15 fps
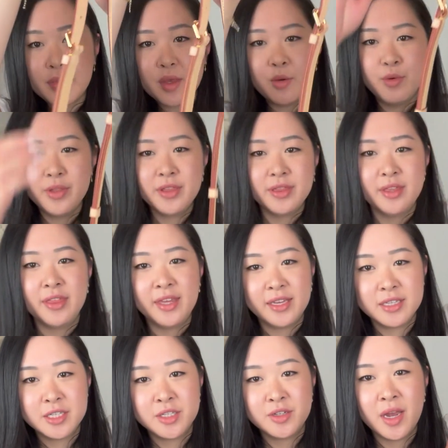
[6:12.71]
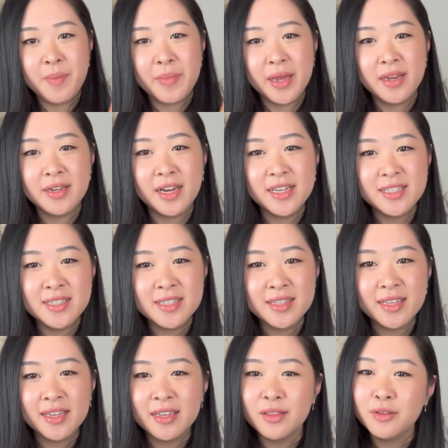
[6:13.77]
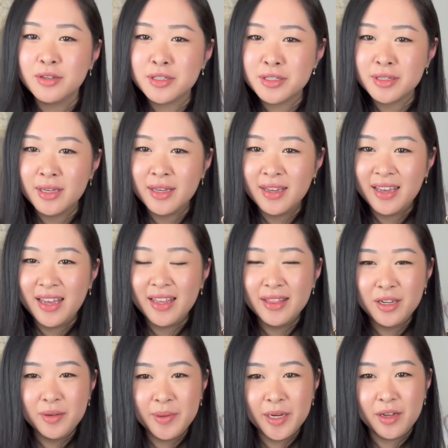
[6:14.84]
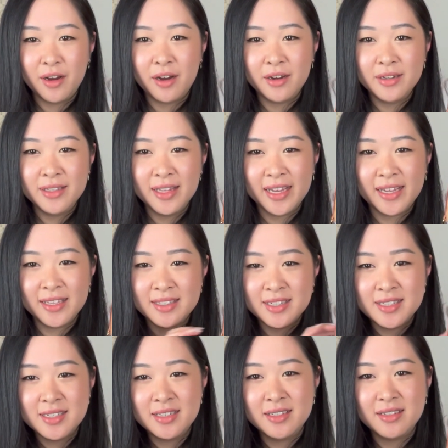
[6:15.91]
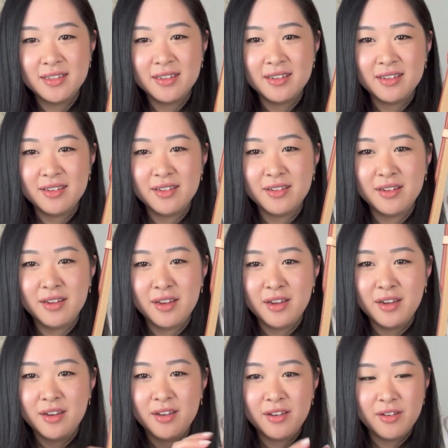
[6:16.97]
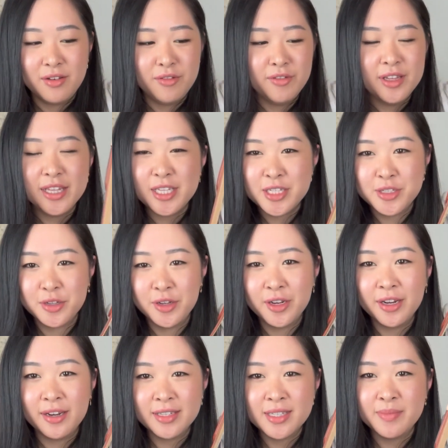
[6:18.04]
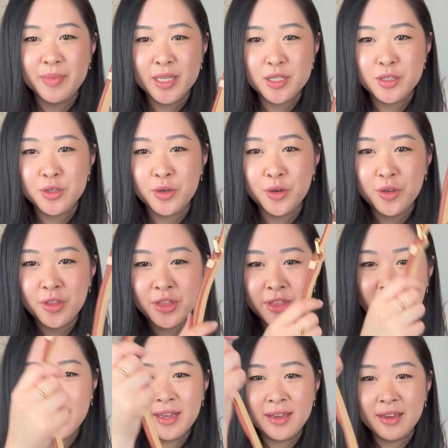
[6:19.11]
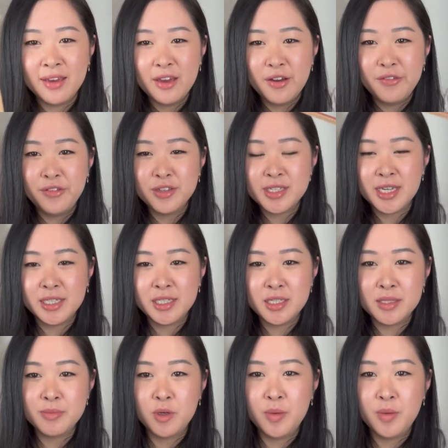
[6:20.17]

with the thicker strap, and I just think it looks a little bit odd. Like it doesn't really suit it. It's a bit too thick for such a small